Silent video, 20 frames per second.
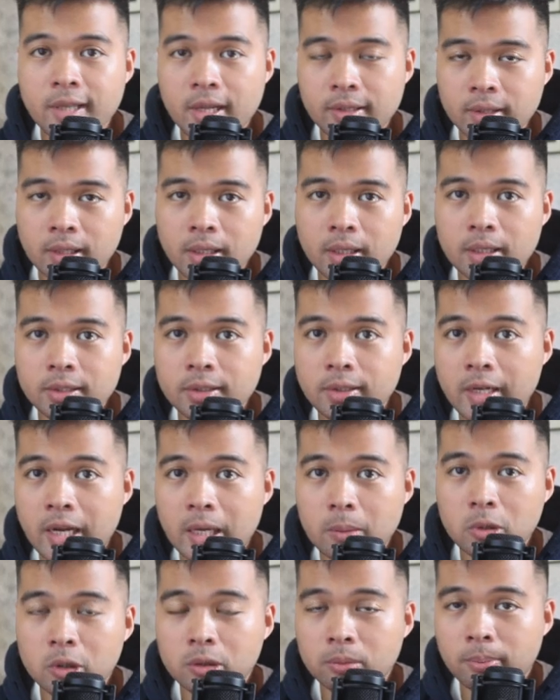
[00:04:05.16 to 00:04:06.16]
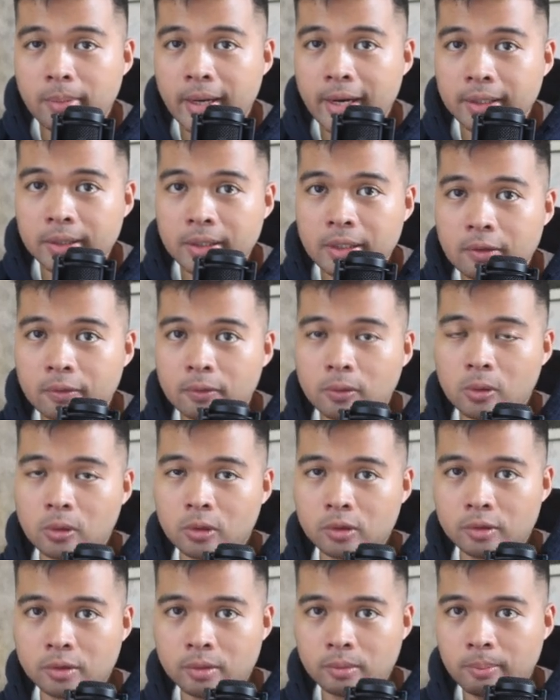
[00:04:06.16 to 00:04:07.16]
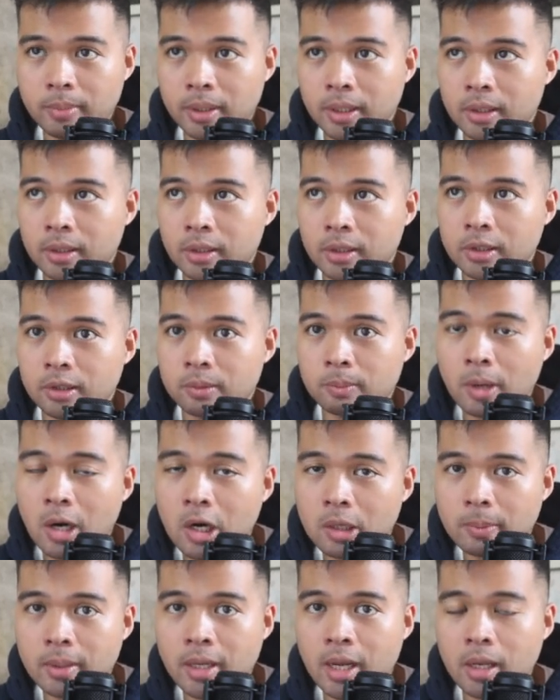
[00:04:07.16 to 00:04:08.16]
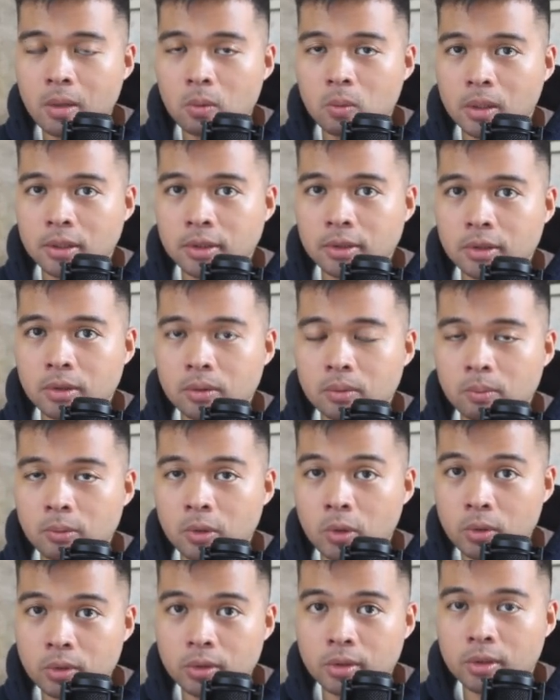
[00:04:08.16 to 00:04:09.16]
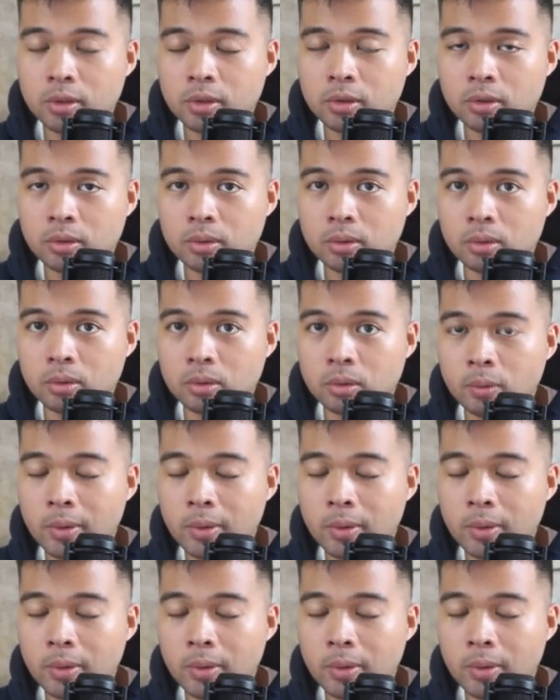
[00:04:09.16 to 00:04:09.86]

setting is enabled by default because Power BI wants users to